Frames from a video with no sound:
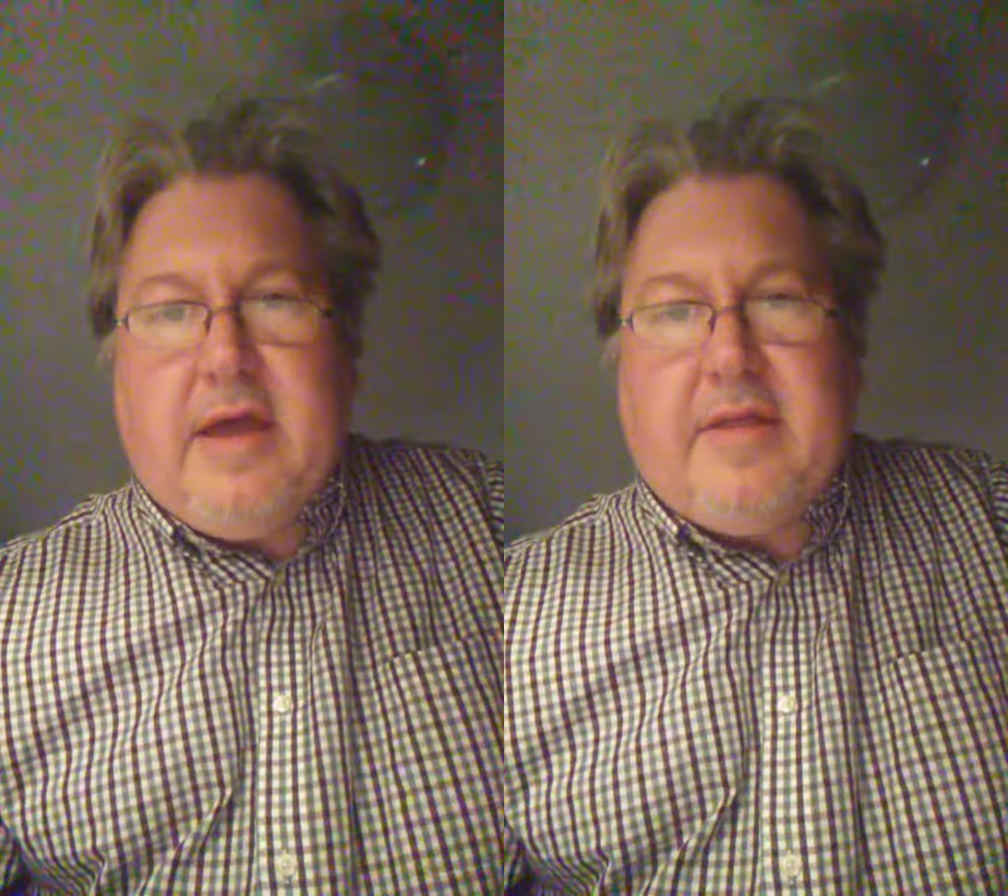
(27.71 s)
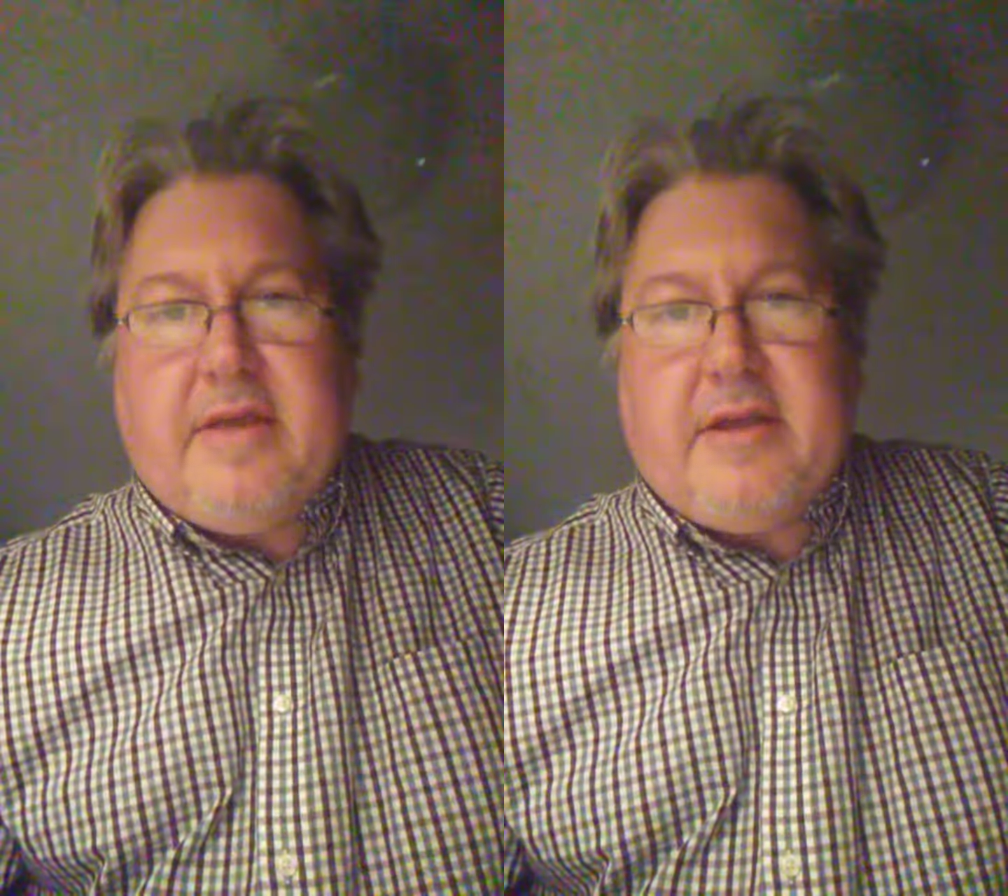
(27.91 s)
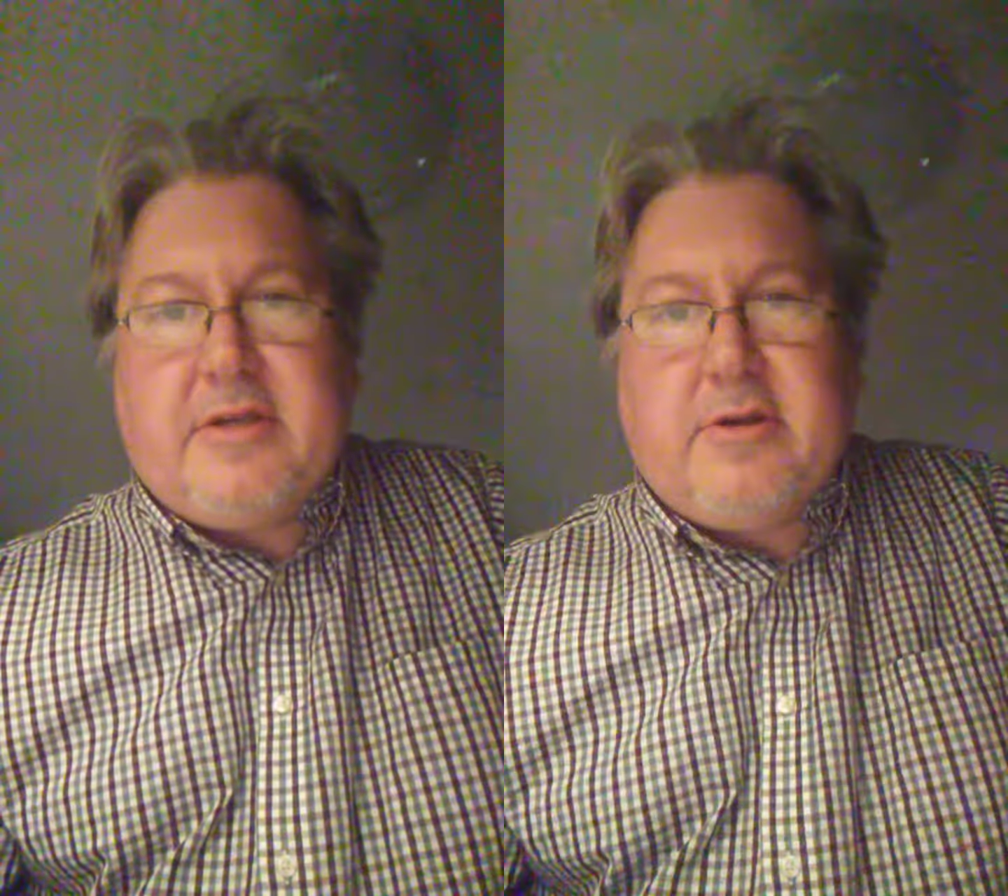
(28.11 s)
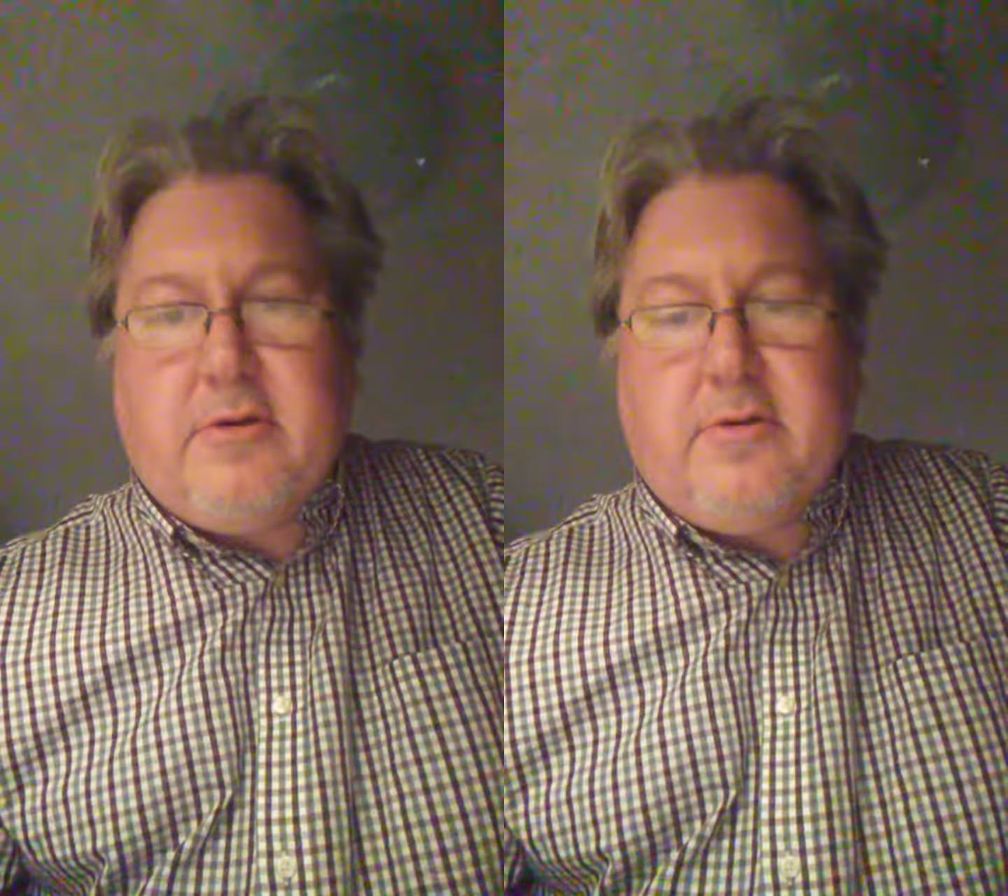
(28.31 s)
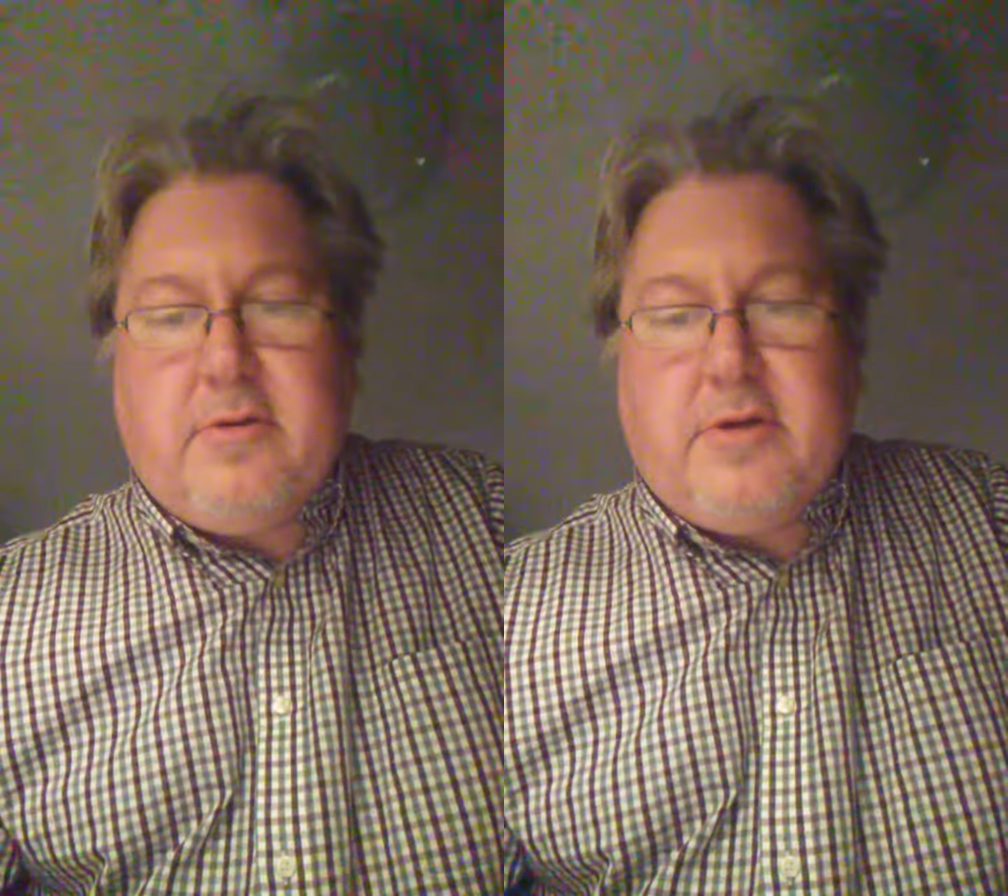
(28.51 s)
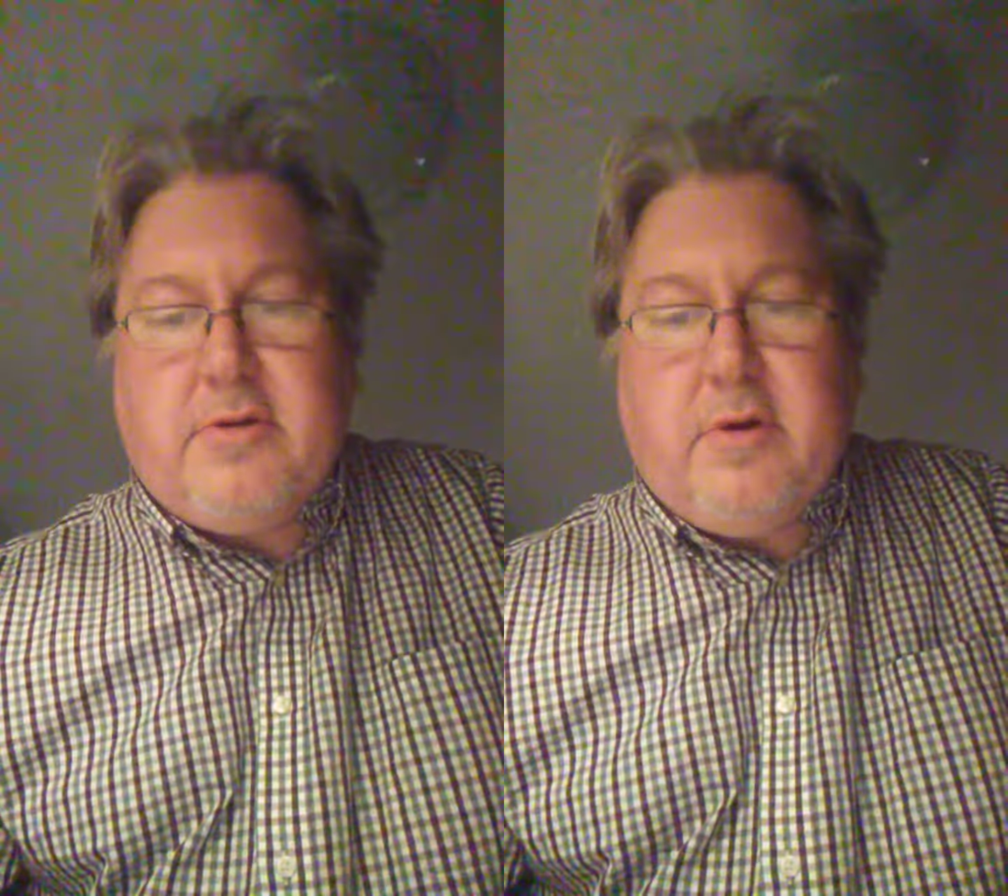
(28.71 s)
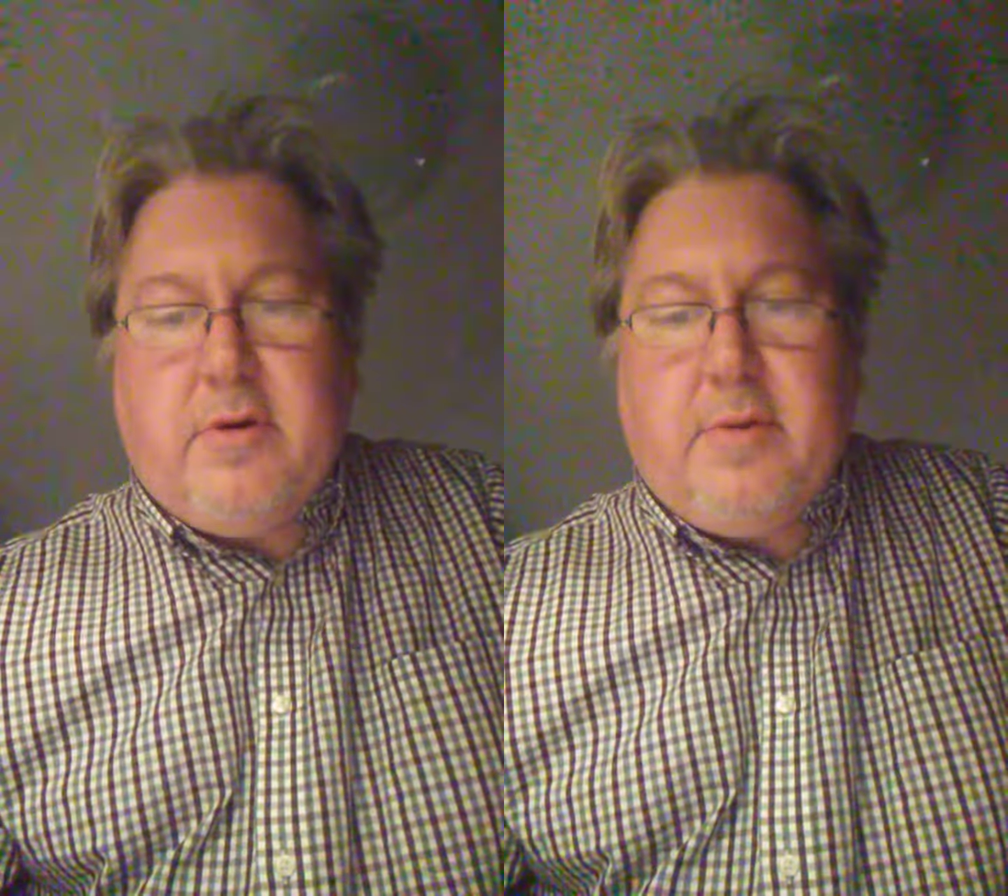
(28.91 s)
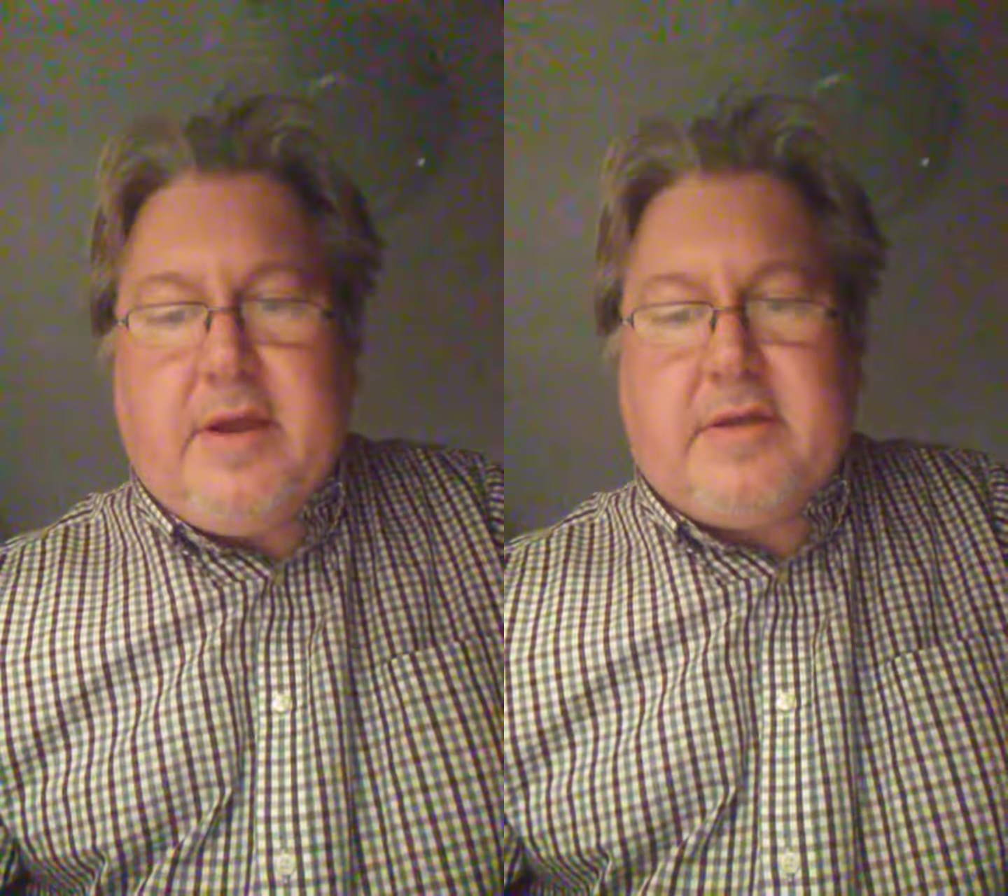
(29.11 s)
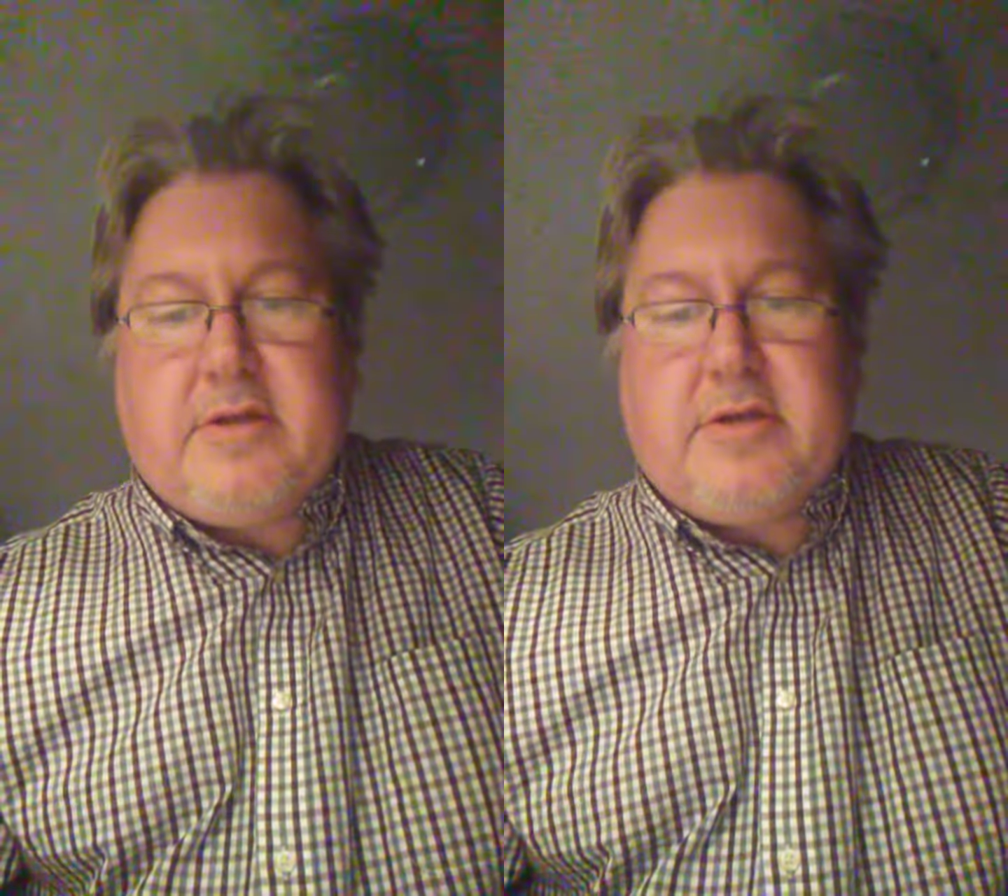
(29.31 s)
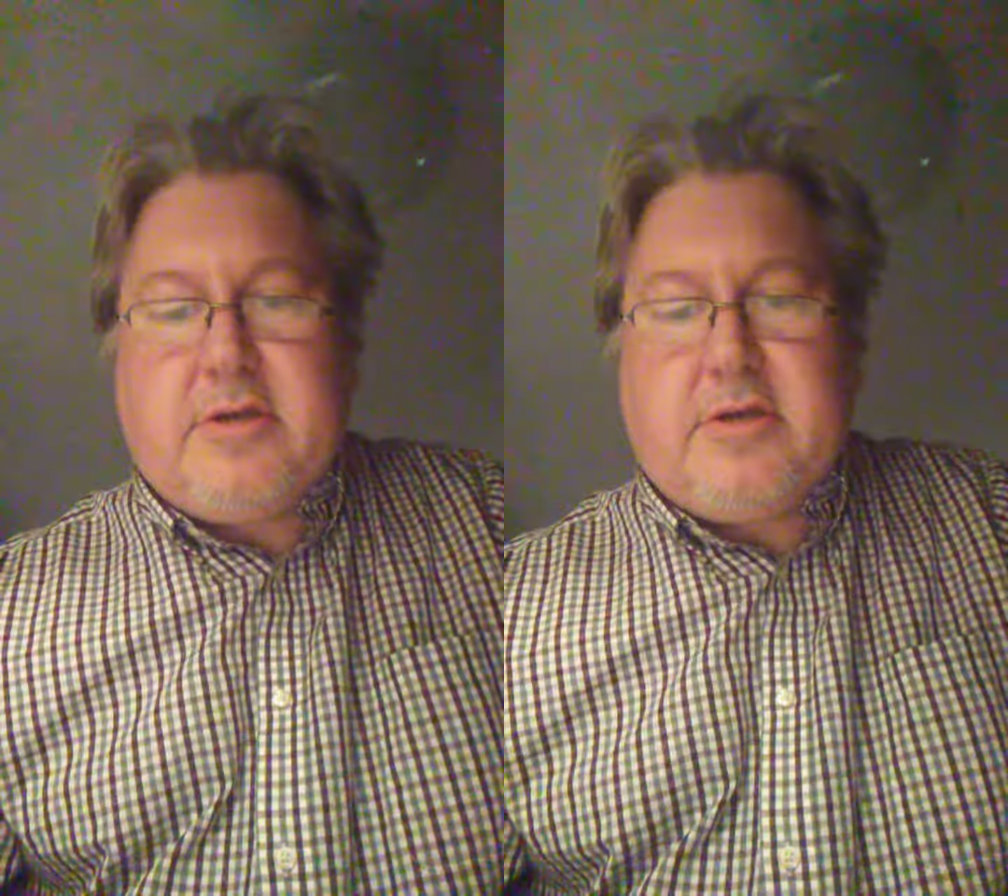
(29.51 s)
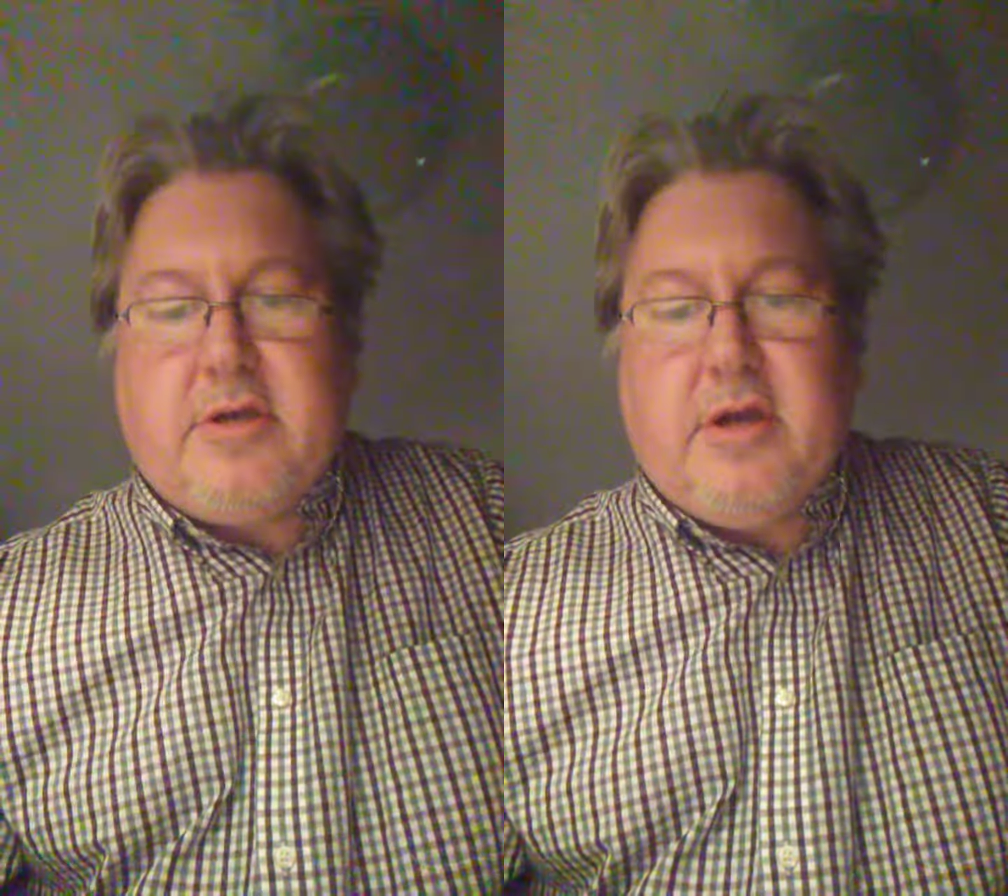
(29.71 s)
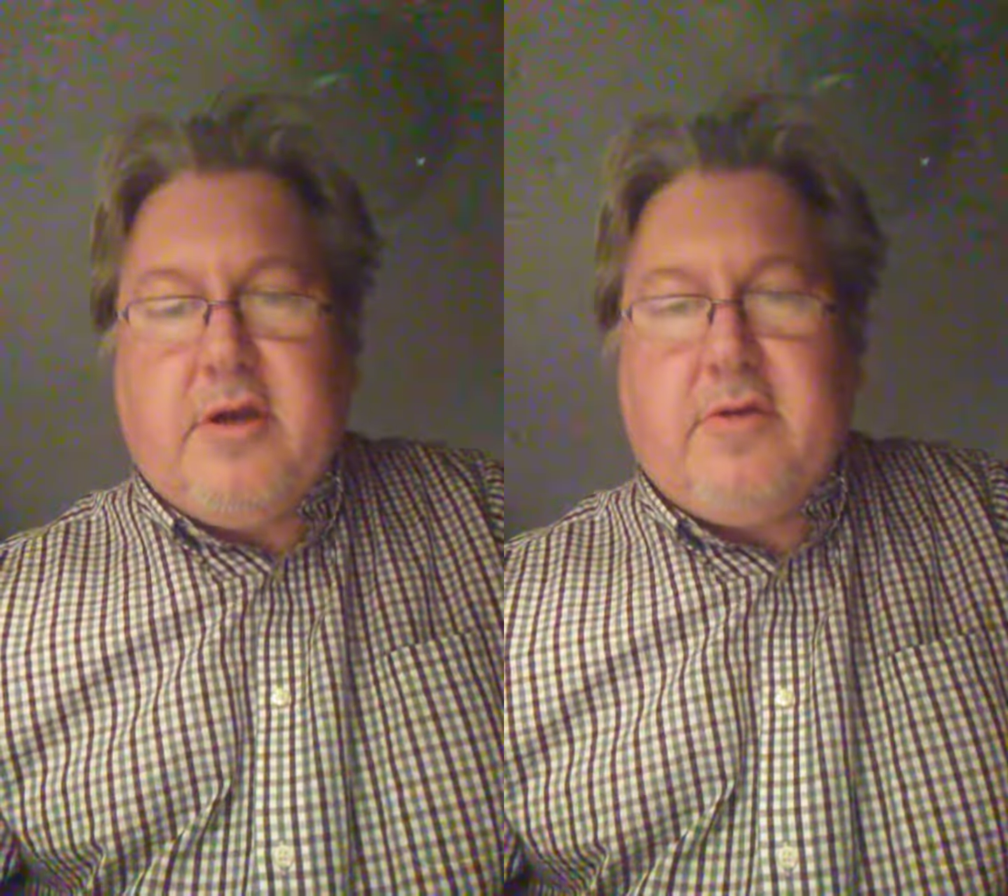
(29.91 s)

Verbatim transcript: and they turn to a which,